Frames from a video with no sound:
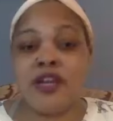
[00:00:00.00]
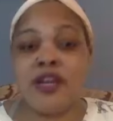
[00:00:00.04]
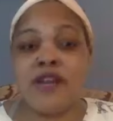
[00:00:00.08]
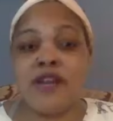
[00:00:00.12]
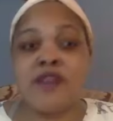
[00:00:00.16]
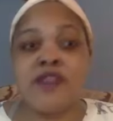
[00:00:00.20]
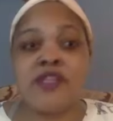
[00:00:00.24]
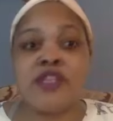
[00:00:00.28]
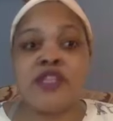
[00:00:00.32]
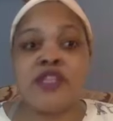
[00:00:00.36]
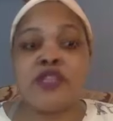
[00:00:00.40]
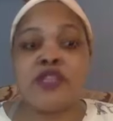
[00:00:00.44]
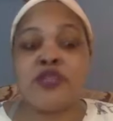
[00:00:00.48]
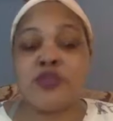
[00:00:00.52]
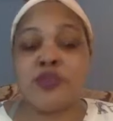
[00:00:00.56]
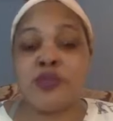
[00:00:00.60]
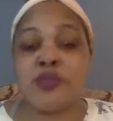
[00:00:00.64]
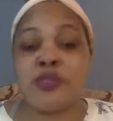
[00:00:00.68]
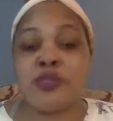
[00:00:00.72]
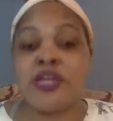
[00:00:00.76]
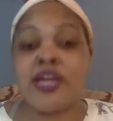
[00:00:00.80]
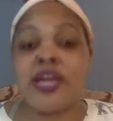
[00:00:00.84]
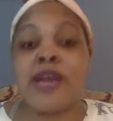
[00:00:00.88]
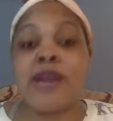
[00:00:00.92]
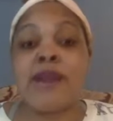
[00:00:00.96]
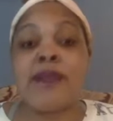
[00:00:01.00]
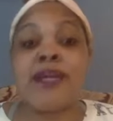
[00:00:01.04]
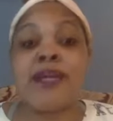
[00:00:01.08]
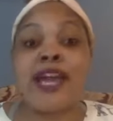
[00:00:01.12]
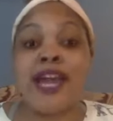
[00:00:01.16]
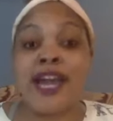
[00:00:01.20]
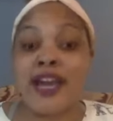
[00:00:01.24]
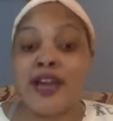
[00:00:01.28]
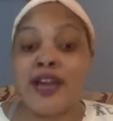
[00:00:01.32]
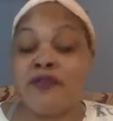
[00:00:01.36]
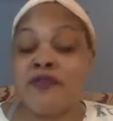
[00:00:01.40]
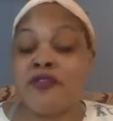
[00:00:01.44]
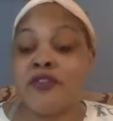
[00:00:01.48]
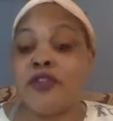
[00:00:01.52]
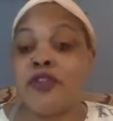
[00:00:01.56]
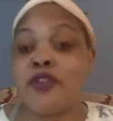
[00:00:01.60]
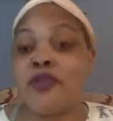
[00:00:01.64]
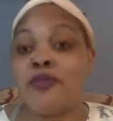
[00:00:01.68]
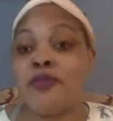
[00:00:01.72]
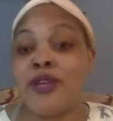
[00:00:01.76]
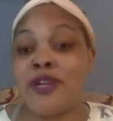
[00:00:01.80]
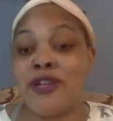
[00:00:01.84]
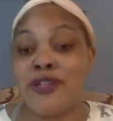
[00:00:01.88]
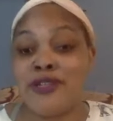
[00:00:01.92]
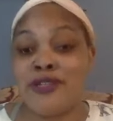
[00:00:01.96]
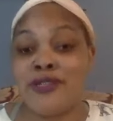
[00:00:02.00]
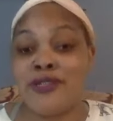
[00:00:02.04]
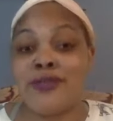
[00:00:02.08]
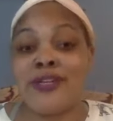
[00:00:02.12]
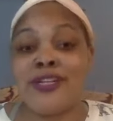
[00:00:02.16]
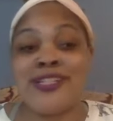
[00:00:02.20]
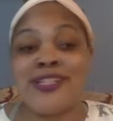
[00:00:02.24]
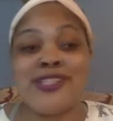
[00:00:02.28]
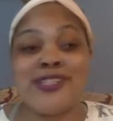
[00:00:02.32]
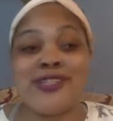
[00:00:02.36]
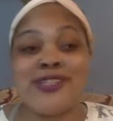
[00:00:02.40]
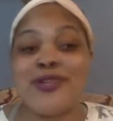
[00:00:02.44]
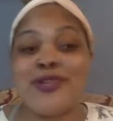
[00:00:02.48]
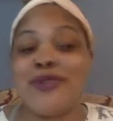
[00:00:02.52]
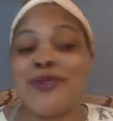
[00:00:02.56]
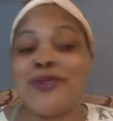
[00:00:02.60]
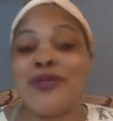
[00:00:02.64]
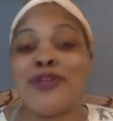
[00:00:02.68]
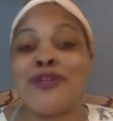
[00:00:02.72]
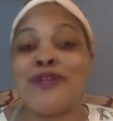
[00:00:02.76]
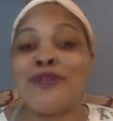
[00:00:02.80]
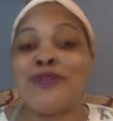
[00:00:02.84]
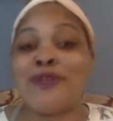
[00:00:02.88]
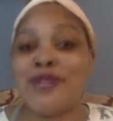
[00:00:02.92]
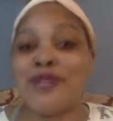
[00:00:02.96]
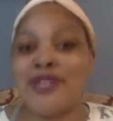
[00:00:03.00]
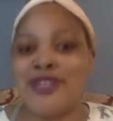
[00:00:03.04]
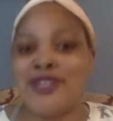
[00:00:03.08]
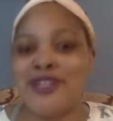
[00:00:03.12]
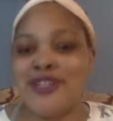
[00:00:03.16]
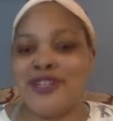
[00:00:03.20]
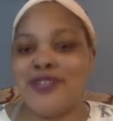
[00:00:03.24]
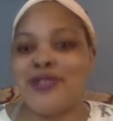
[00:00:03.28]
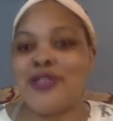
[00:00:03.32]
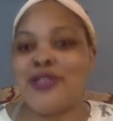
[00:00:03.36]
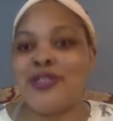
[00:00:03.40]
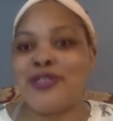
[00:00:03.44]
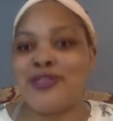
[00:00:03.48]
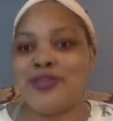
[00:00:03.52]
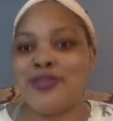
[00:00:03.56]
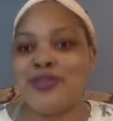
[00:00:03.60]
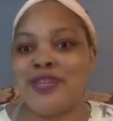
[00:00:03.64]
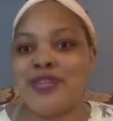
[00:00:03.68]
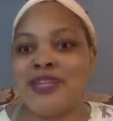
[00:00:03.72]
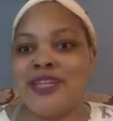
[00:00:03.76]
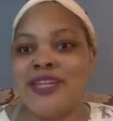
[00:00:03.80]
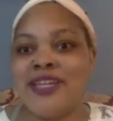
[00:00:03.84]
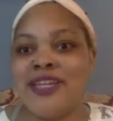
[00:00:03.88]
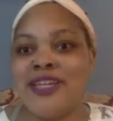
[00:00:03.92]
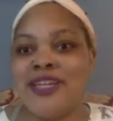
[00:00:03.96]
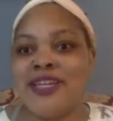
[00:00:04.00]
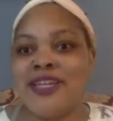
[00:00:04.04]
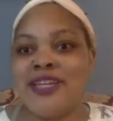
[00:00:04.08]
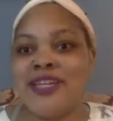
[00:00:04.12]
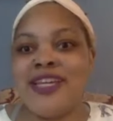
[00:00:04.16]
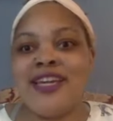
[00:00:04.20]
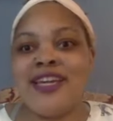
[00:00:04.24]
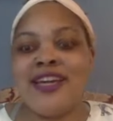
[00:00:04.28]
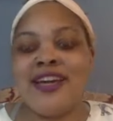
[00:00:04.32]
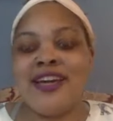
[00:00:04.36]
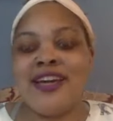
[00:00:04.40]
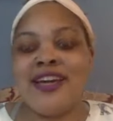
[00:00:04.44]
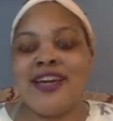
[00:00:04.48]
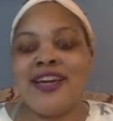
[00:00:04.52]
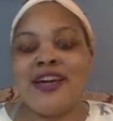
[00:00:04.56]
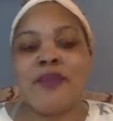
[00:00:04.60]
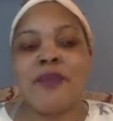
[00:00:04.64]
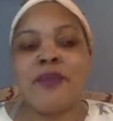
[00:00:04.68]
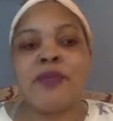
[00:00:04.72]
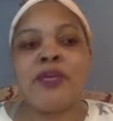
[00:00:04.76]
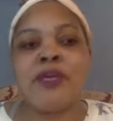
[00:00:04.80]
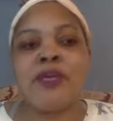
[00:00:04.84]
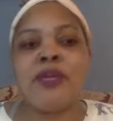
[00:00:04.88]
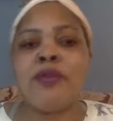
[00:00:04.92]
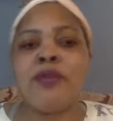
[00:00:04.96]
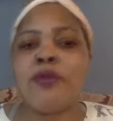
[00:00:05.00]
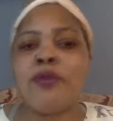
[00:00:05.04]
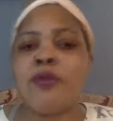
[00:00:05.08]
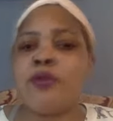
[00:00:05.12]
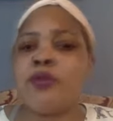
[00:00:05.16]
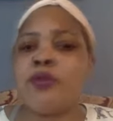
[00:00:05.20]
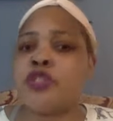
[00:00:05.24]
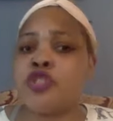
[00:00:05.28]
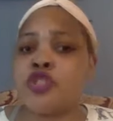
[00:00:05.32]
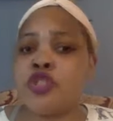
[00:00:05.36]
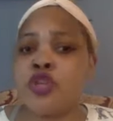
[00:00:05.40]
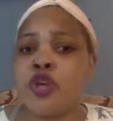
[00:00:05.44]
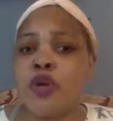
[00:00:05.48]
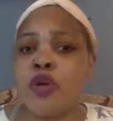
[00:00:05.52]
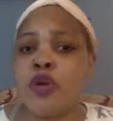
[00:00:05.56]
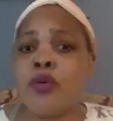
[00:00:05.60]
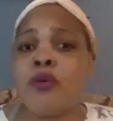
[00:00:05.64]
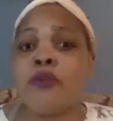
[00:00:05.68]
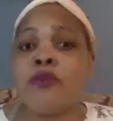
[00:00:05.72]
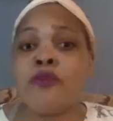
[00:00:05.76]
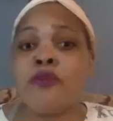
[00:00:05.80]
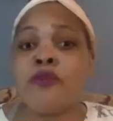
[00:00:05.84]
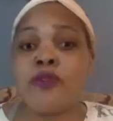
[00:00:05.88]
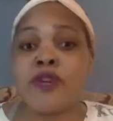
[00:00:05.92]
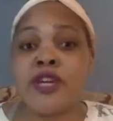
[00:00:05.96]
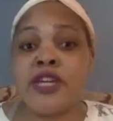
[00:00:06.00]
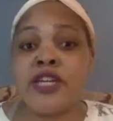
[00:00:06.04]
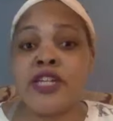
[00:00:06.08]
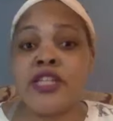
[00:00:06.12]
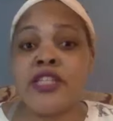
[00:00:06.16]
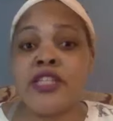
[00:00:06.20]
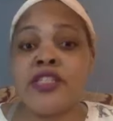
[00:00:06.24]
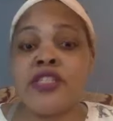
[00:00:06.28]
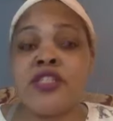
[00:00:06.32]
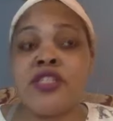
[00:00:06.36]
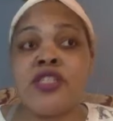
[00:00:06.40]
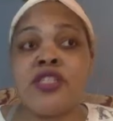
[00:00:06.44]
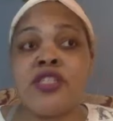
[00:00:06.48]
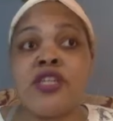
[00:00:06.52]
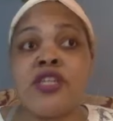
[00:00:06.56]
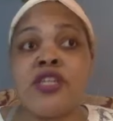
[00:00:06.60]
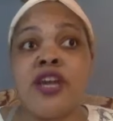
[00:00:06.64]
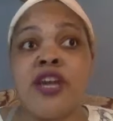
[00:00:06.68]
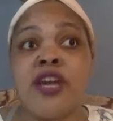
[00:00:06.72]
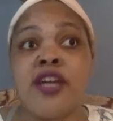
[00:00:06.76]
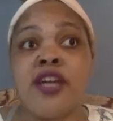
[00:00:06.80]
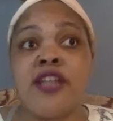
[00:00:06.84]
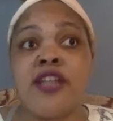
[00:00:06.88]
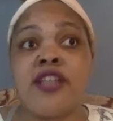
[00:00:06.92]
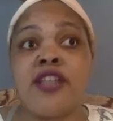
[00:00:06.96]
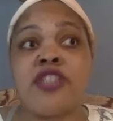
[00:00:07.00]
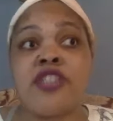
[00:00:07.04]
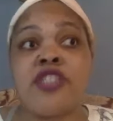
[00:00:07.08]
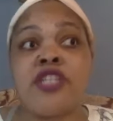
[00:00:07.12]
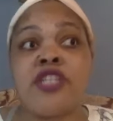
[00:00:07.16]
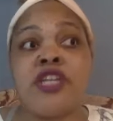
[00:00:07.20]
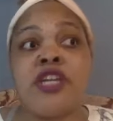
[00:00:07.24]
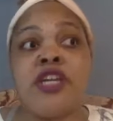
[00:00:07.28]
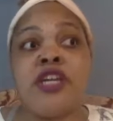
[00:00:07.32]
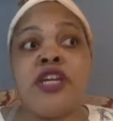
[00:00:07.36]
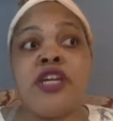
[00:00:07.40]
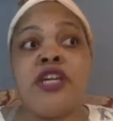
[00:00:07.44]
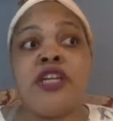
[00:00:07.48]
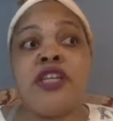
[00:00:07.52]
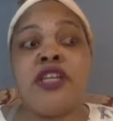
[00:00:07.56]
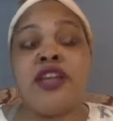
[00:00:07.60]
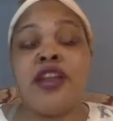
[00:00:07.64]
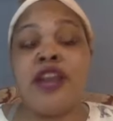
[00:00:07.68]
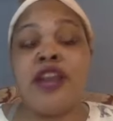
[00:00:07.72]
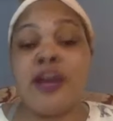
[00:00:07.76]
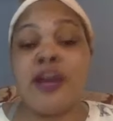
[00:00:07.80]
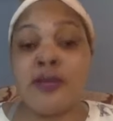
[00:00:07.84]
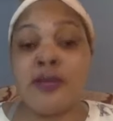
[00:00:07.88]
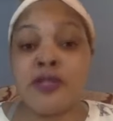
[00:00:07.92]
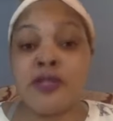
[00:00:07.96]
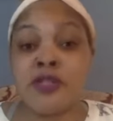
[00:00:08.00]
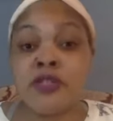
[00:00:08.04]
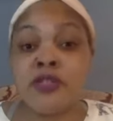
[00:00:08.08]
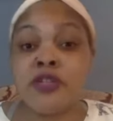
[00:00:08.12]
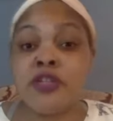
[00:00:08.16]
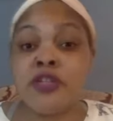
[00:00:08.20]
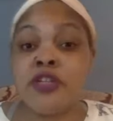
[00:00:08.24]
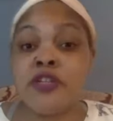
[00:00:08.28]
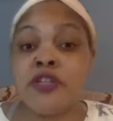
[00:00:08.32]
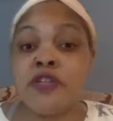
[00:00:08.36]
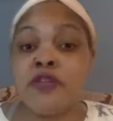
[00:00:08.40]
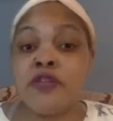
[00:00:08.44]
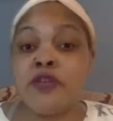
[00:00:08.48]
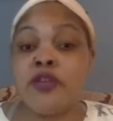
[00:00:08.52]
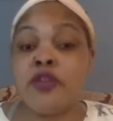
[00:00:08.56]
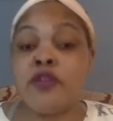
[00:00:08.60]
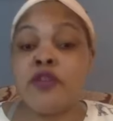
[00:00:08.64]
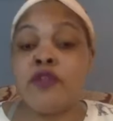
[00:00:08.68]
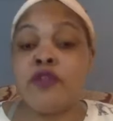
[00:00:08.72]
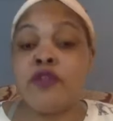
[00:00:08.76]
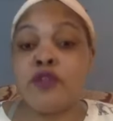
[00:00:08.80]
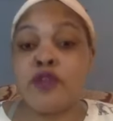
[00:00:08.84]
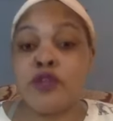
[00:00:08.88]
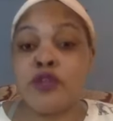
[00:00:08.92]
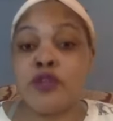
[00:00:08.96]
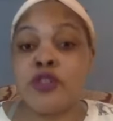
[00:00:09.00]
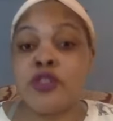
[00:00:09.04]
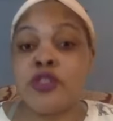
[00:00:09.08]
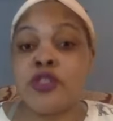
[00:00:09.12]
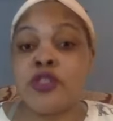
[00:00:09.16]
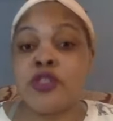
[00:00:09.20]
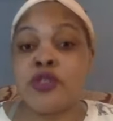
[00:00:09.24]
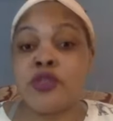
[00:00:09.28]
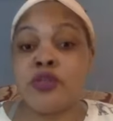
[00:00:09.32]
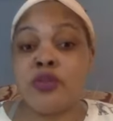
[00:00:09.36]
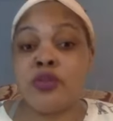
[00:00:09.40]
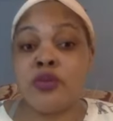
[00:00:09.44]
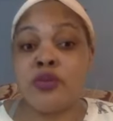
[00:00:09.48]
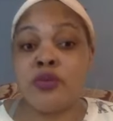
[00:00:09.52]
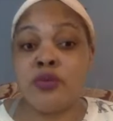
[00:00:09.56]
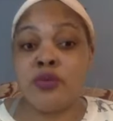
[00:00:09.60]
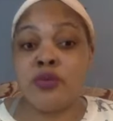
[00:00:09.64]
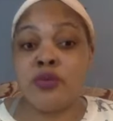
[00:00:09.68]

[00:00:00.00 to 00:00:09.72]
conversation was supposed to happen after the mayor's race, so it wouldn't have been an endorsement. But people were so afraid to touch the opportunity for the first